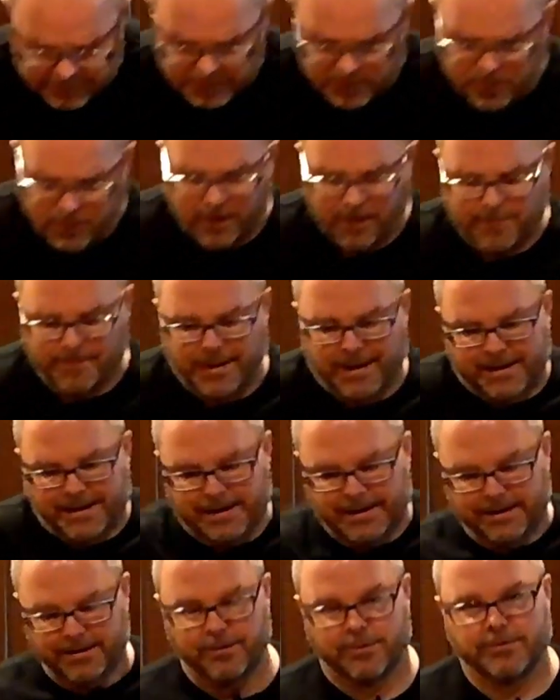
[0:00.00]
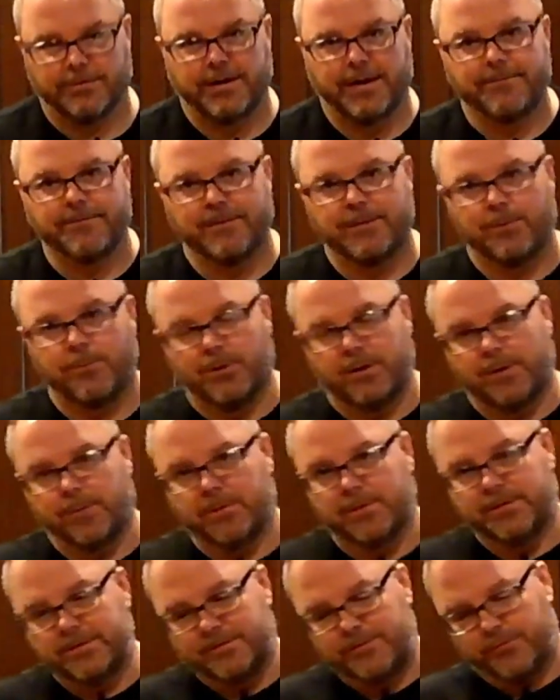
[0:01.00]
you are making it, you definitely
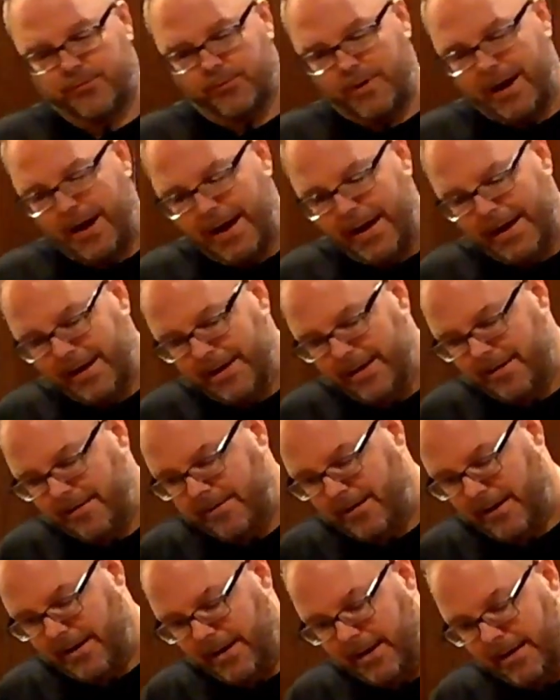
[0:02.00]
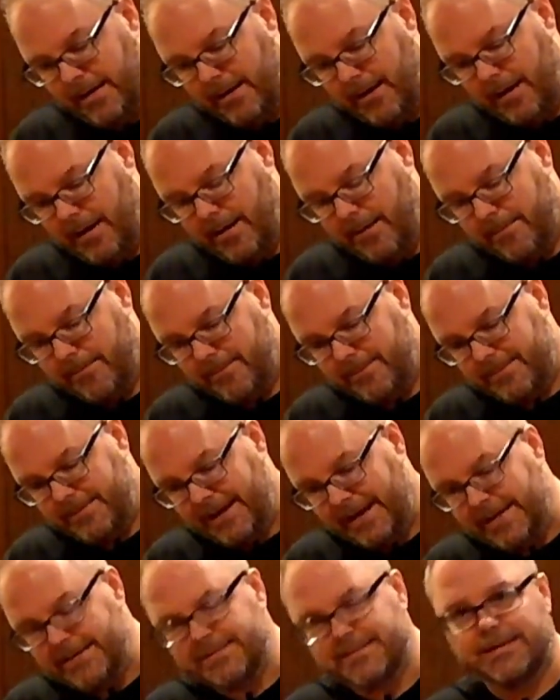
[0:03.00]
want to try and
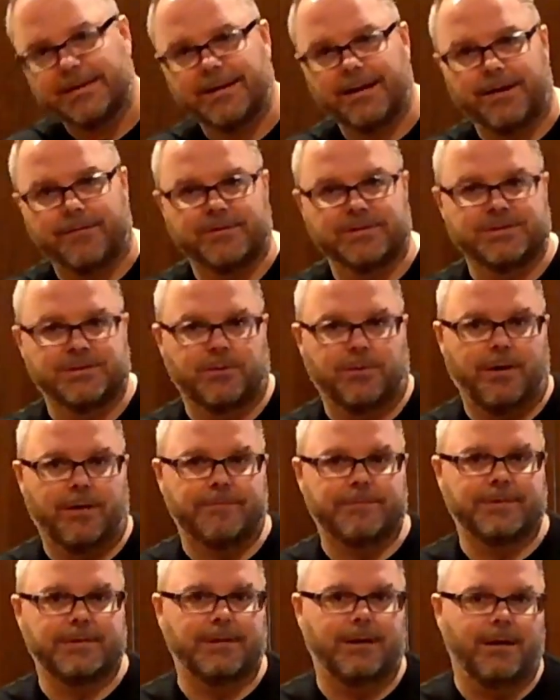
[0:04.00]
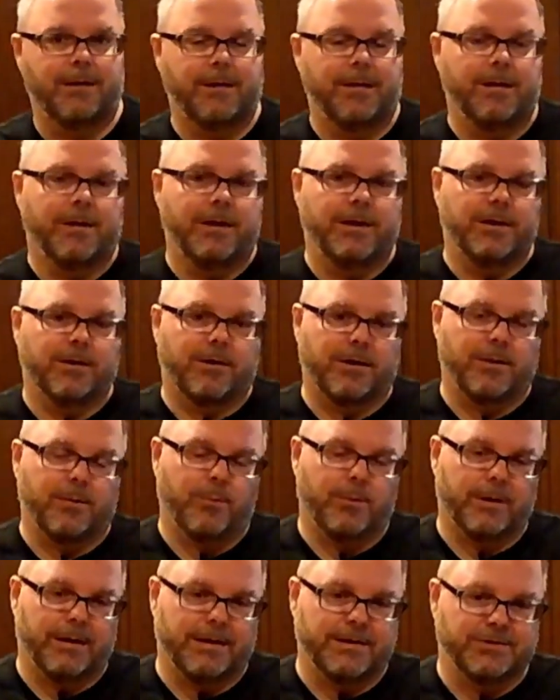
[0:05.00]
taste it every so often. You're going to
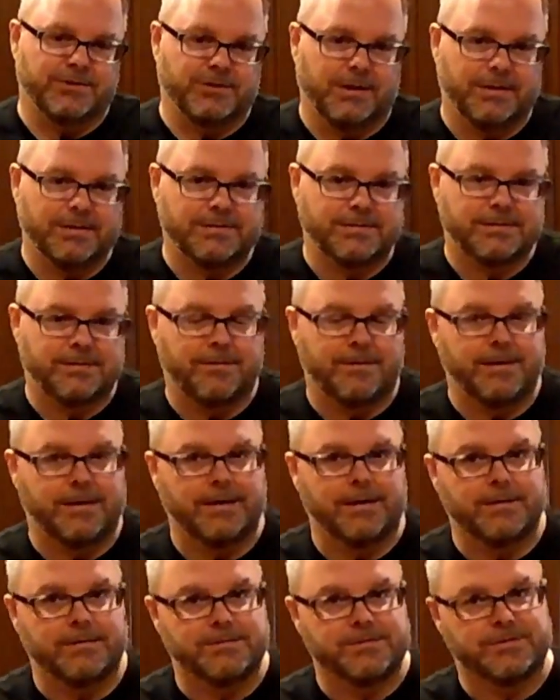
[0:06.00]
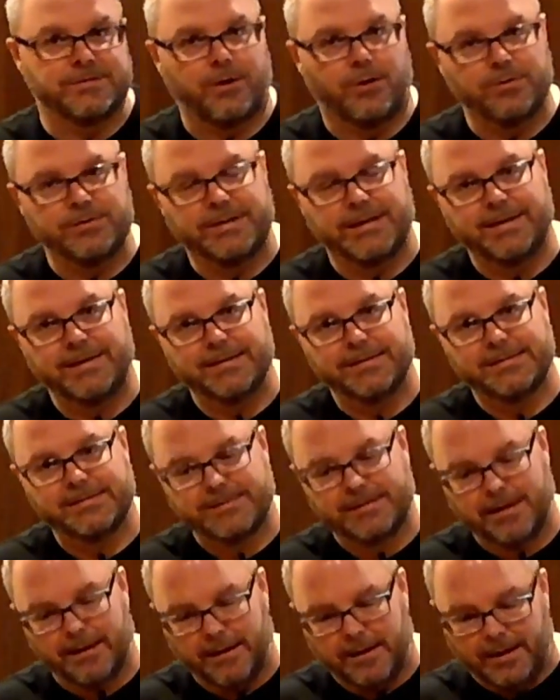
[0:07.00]
want to adjust the
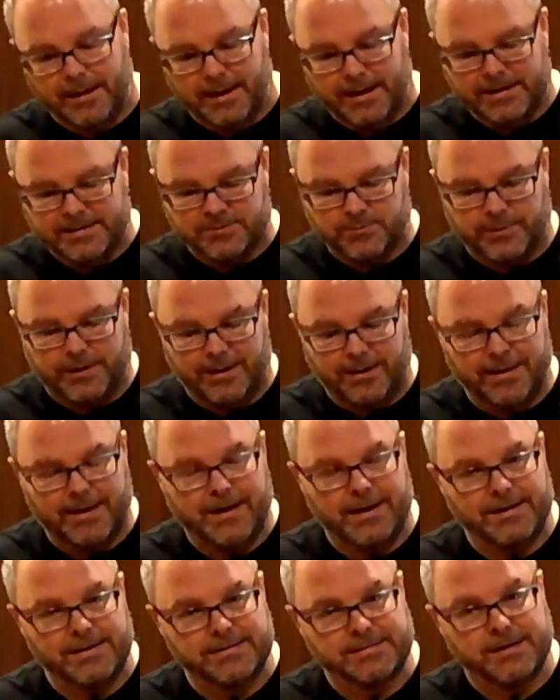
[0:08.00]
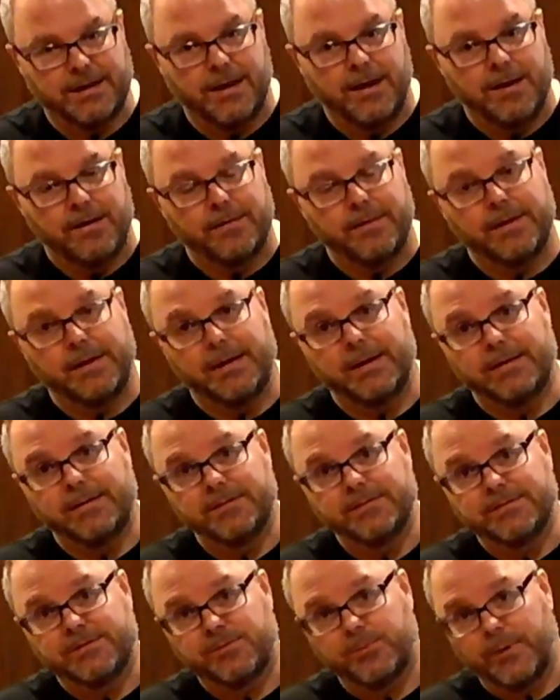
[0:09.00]
saltiness as well as the
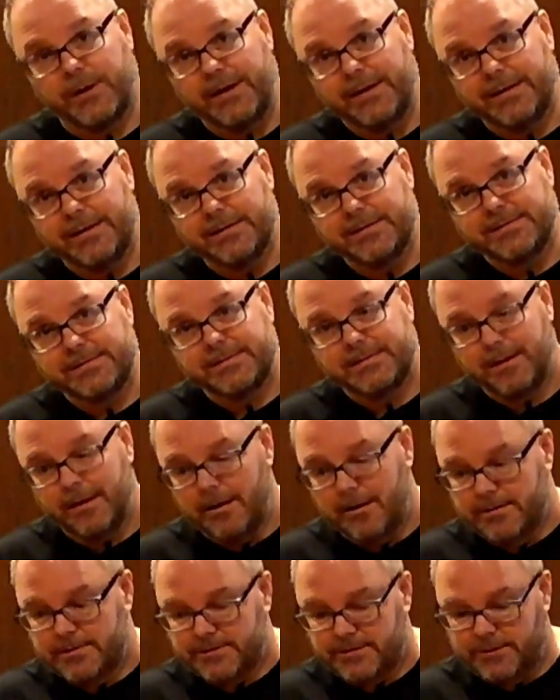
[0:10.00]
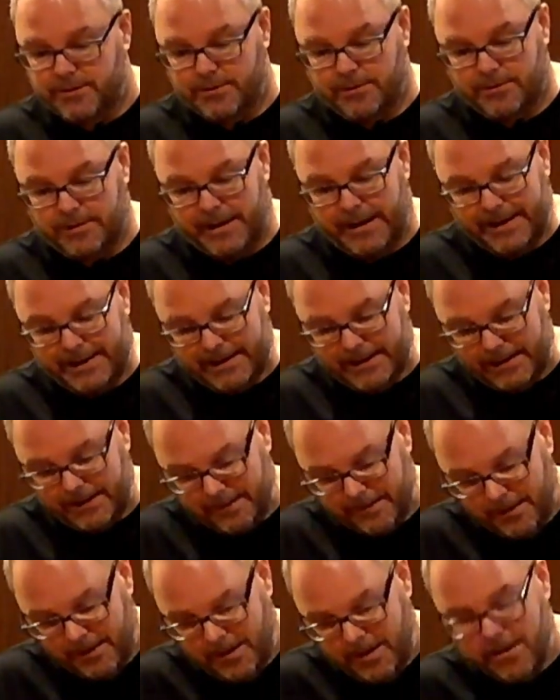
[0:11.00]
sweetness to your liking.
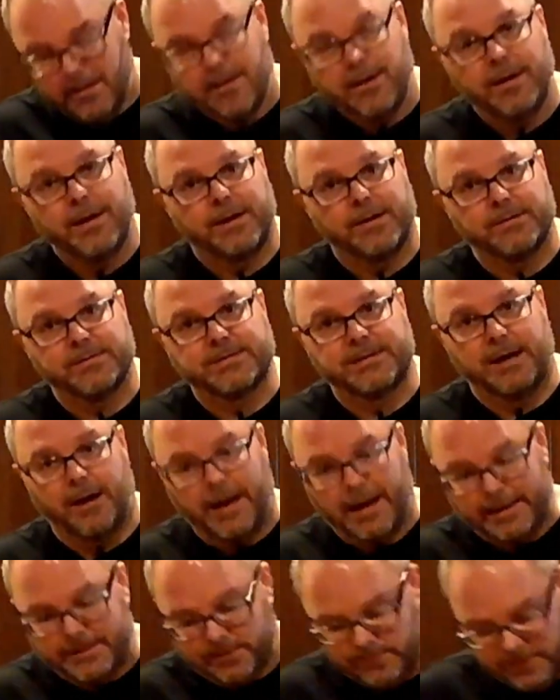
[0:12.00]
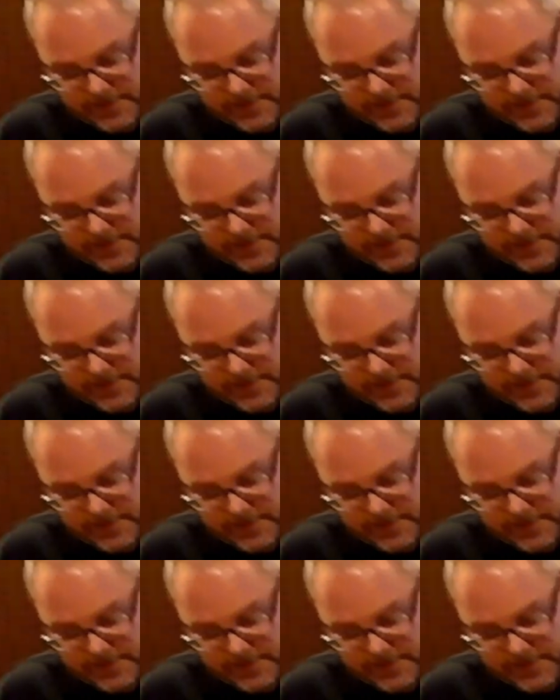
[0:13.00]
Here's how I do